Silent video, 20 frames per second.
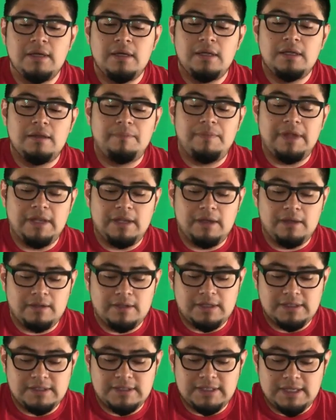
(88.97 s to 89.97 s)
depending on
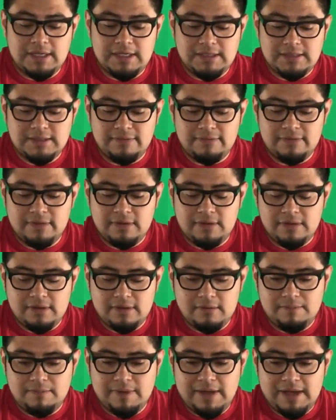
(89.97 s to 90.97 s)
the size of the
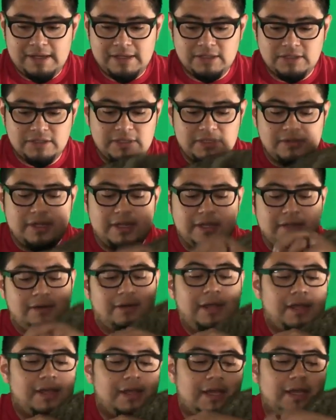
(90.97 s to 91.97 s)
package
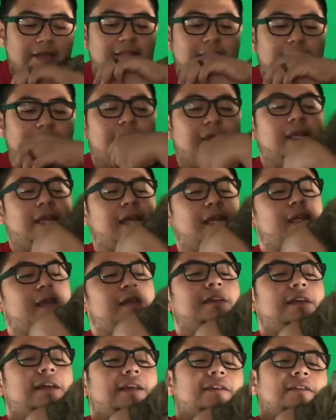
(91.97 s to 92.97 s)
that you
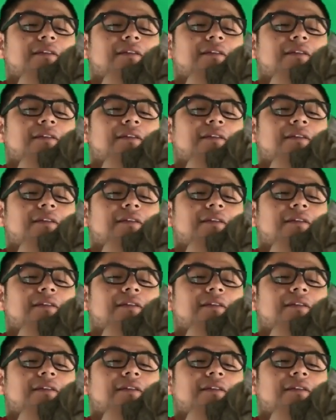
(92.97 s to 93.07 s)
get.